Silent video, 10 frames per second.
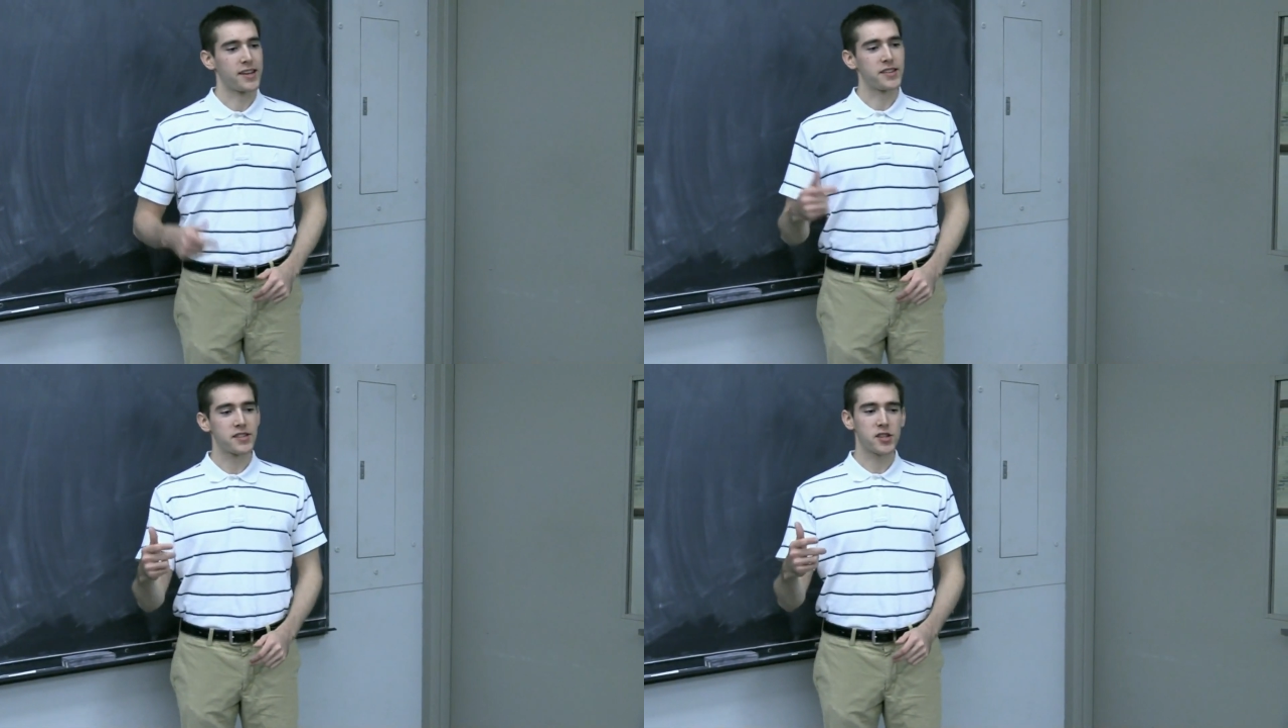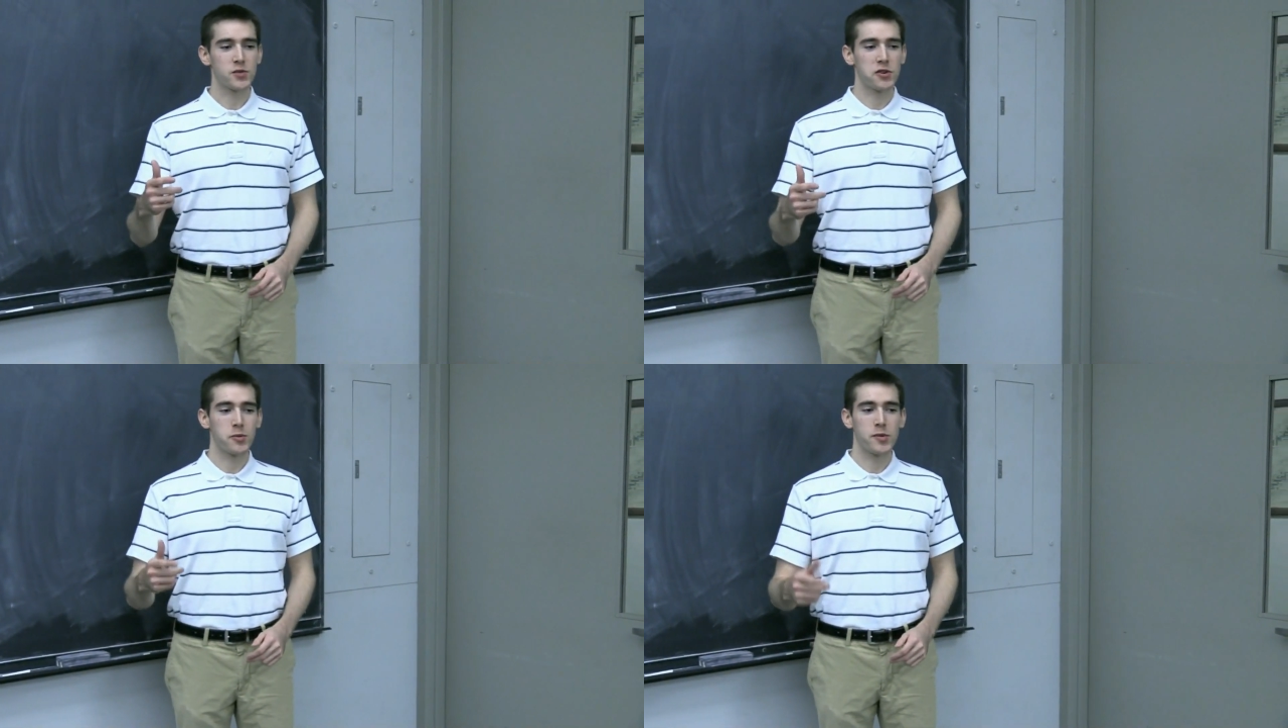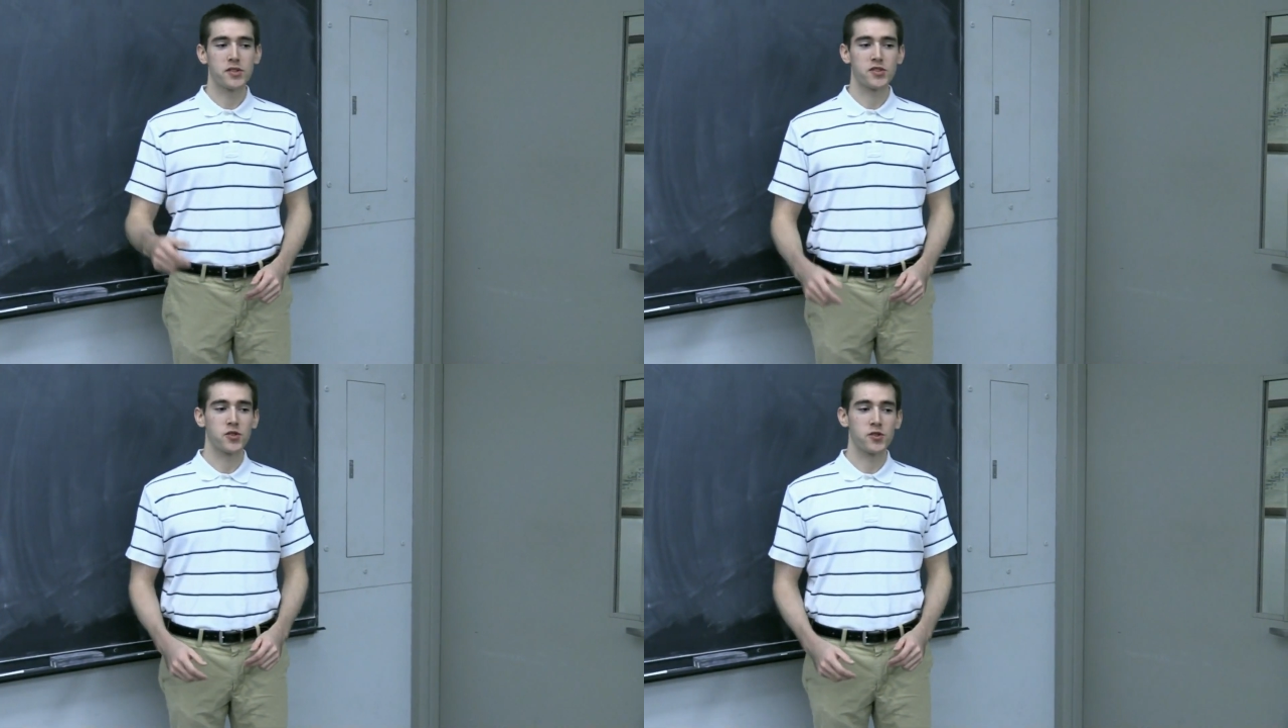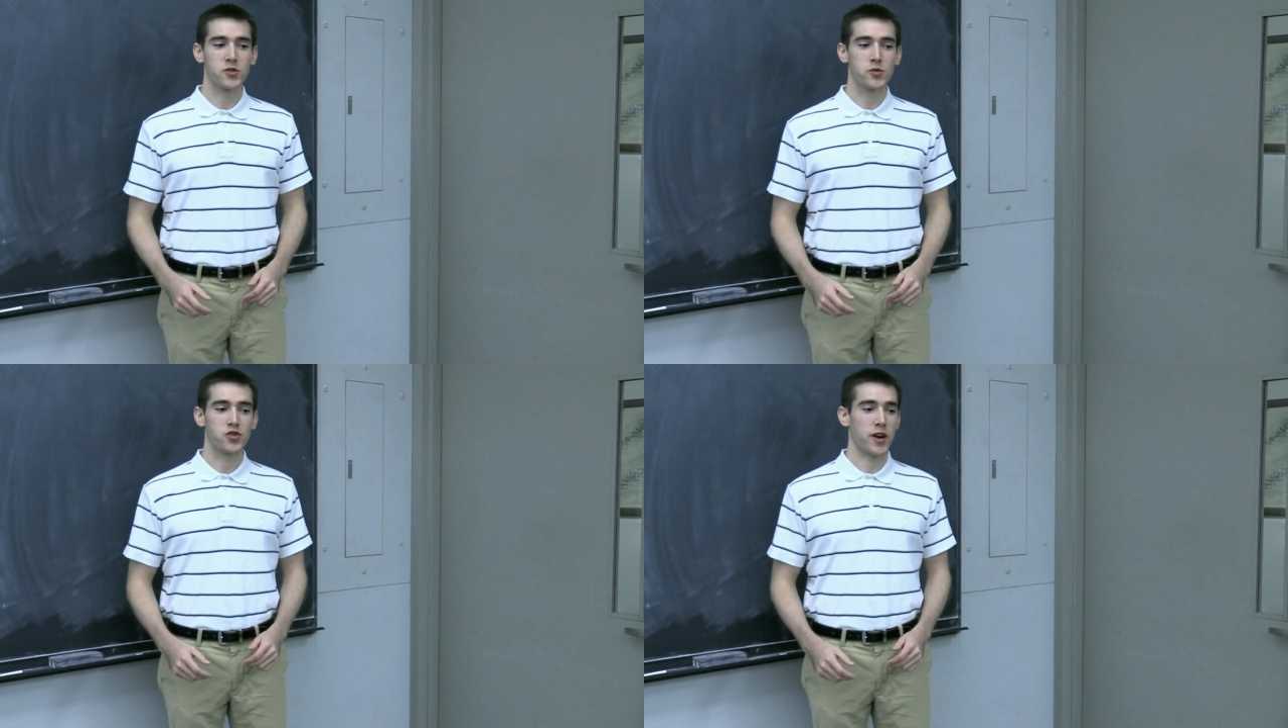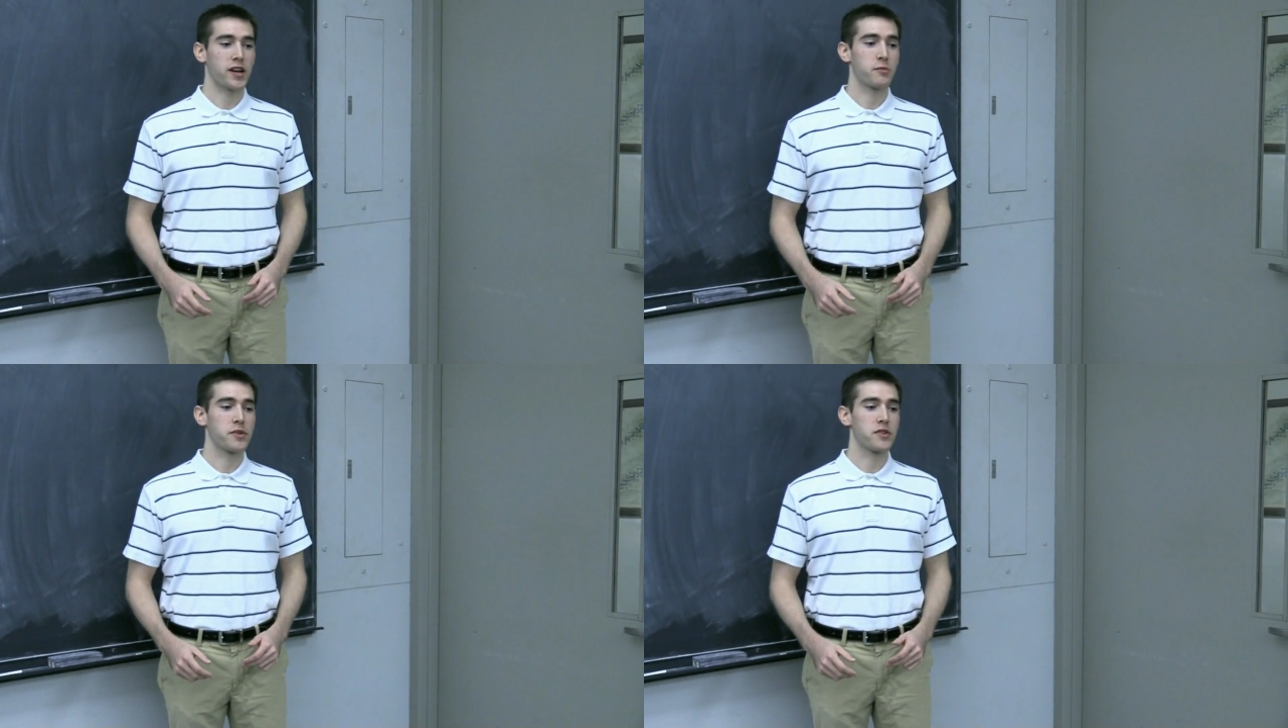In this experiment, students will
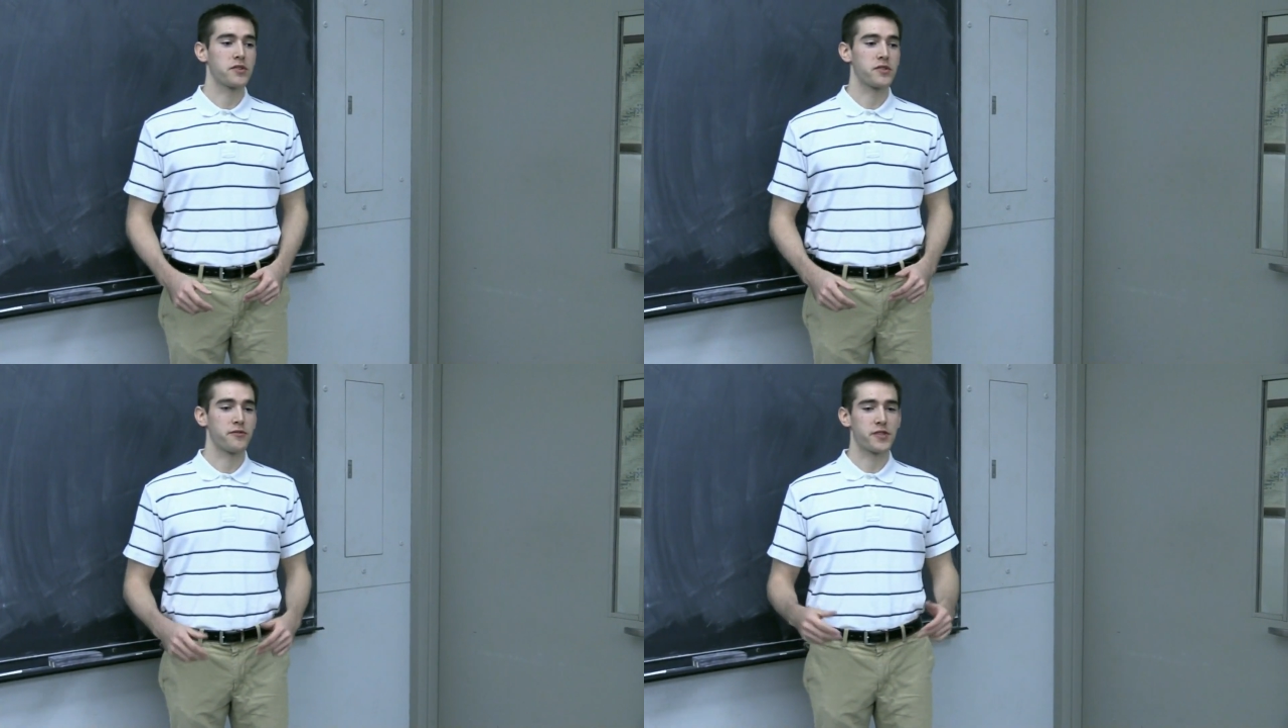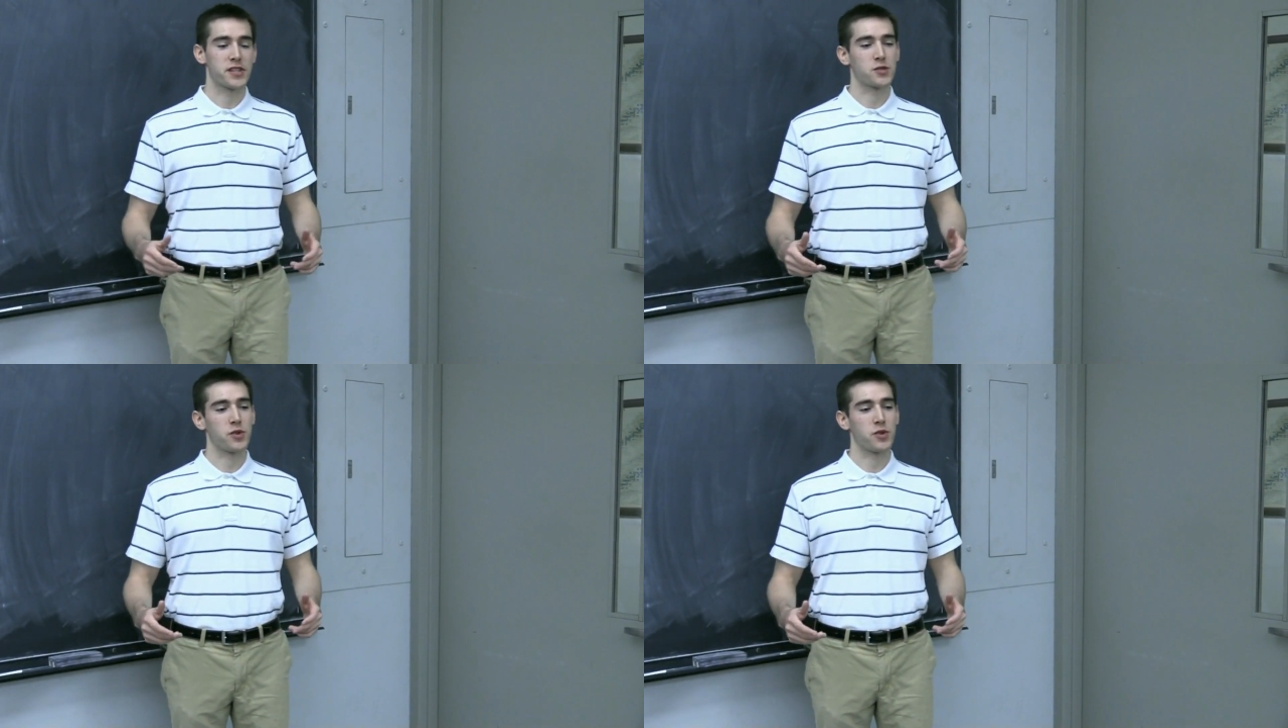try to build a physics